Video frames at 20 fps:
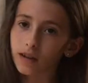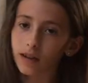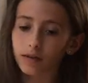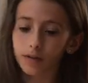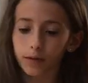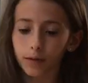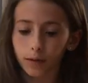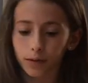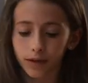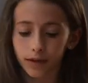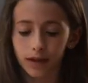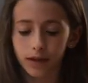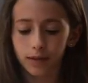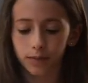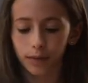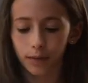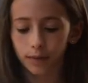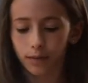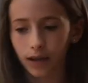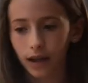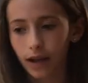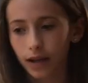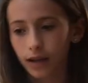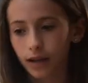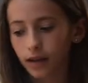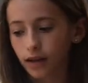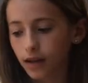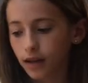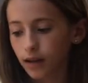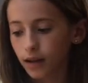if you want it to be plain,
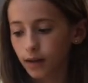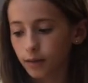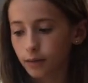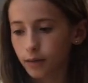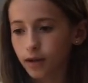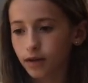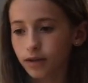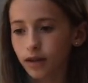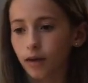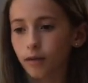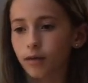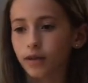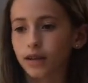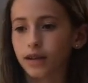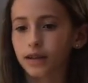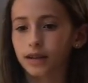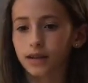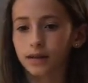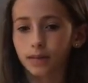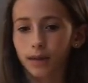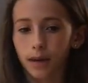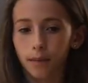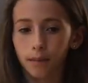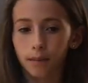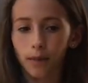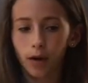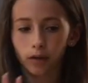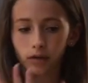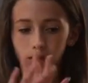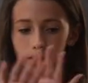because I want it to be
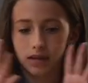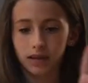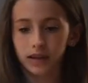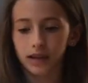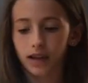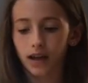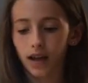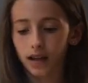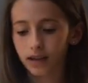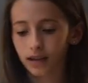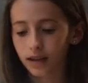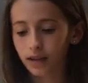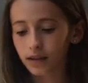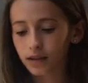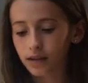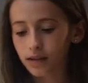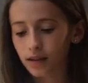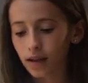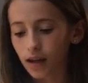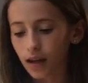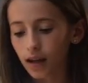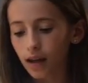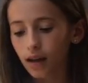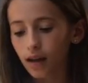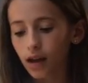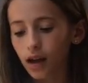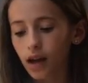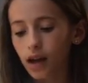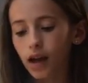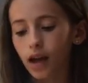multicoloured.
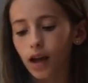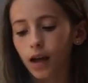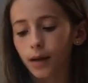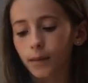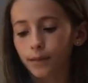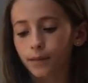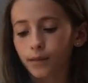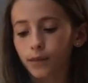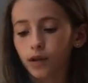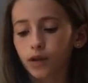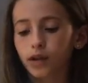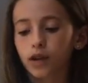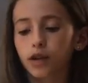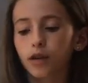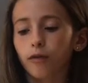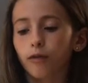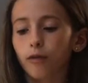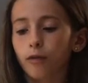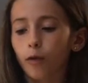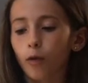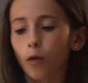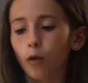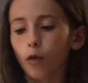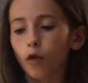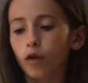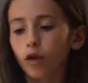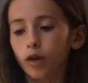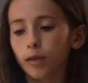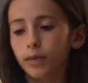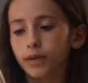You need a
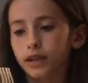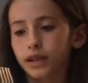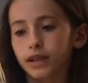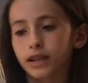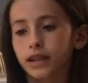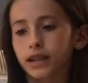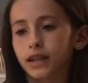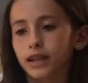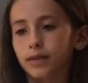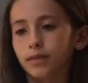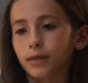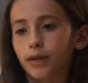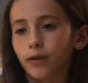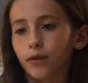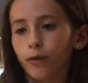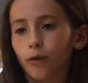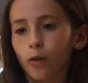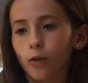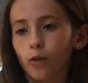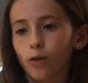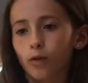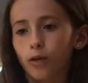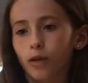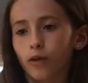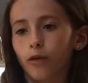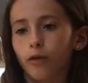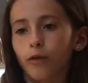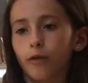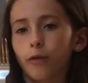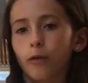fork, which needs to be a fork with
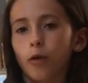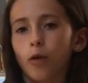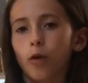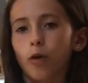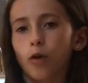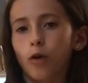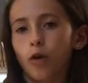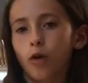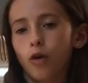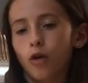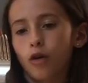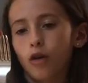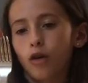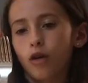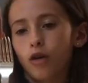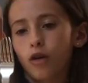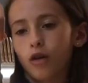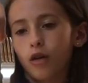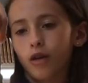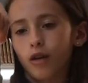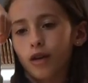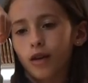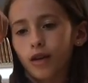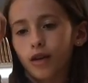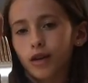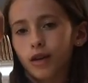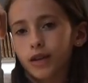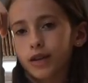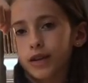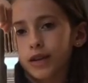4
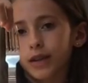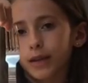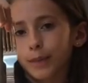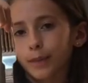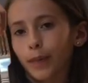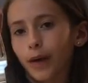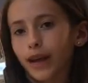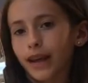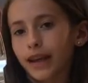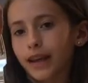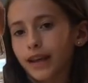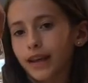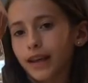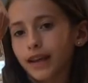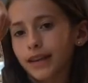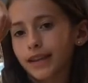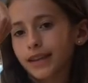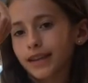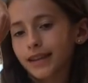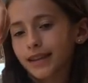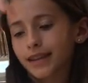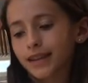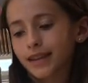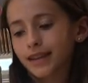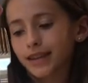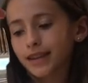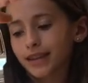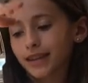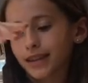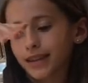spikes.
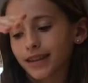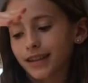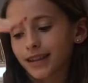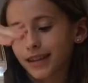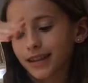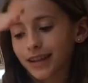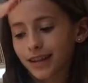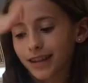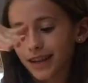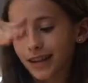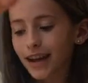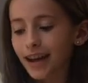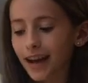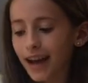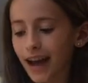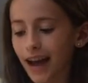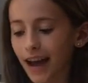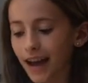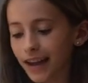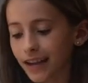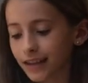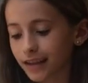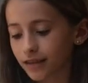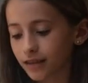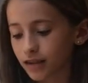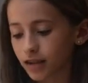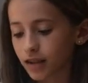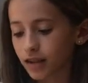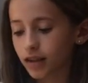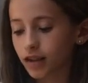And
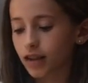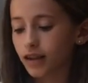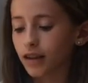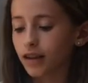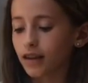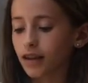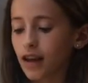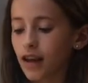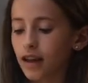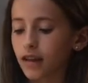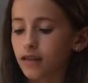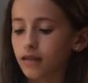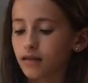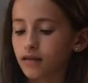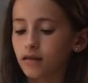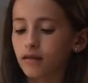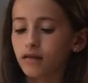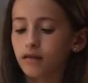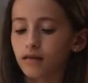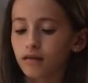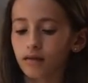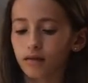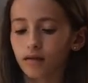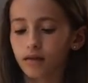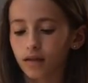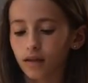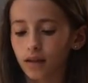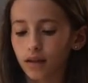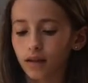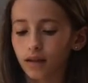then
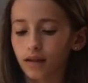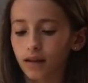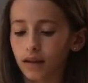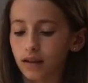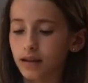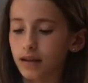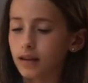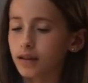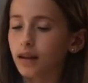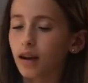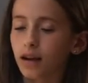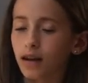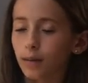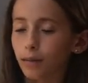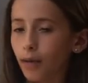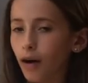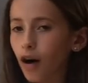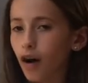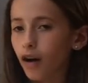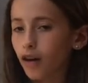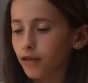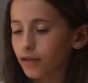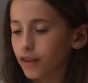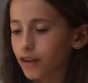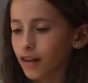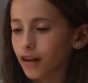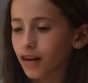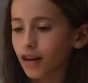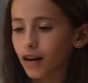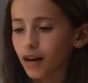this is kind of part of the
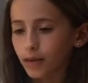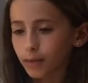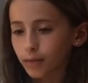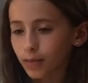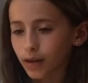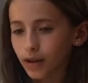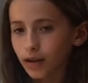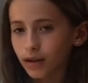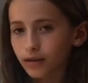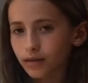yarn, but